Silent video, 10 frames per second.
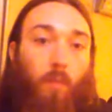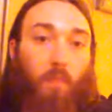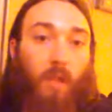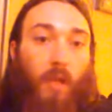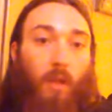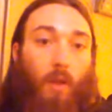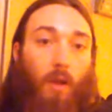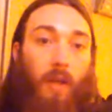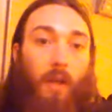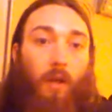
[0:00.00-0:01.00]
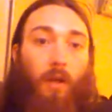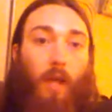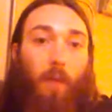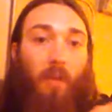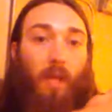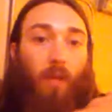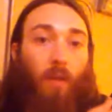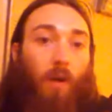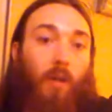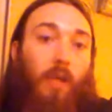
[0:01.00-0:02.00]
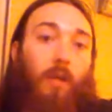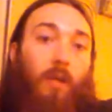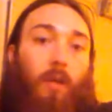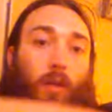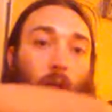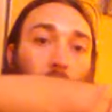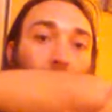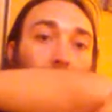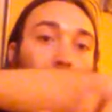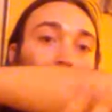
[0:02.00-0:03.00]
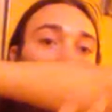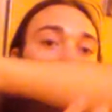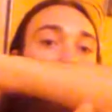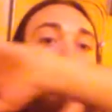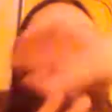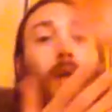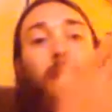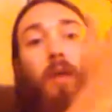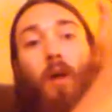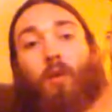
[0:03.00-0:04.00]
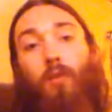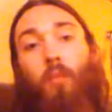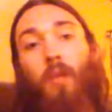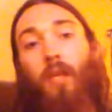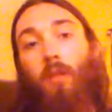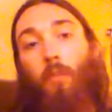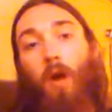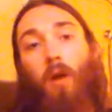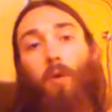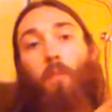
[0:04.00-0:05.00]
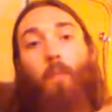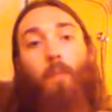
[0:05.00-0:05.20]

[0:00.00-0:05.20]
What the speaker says: plate along here, a plate along here, a plate here. They also plate the bottom.